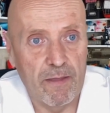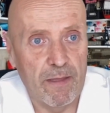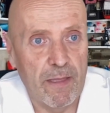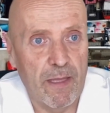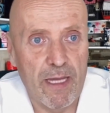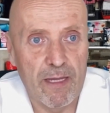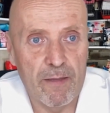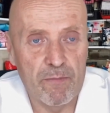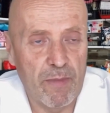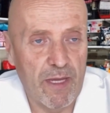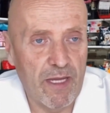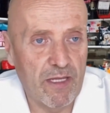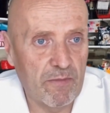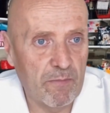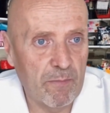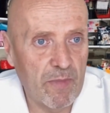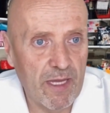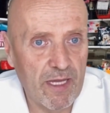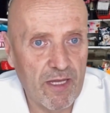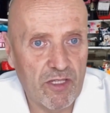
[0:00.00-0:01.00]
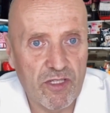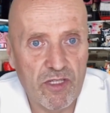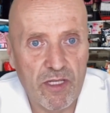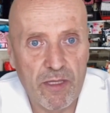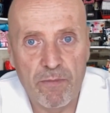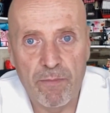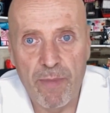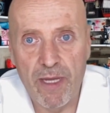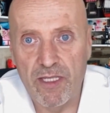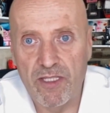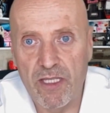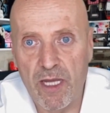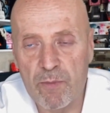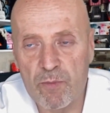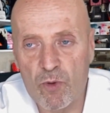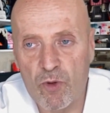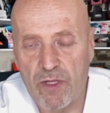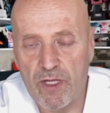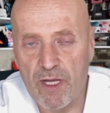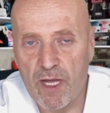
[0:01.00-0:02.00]
It makes bleach, it makes
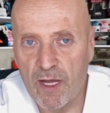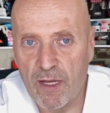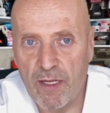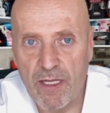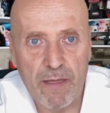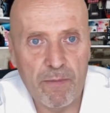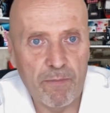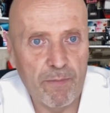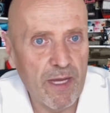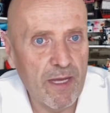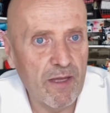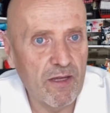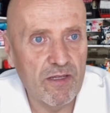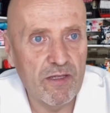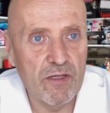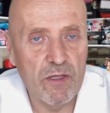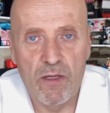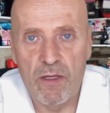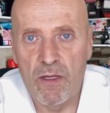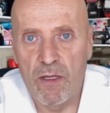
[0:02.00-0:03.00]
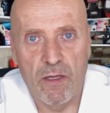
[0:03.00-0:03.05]
ammonia, it makes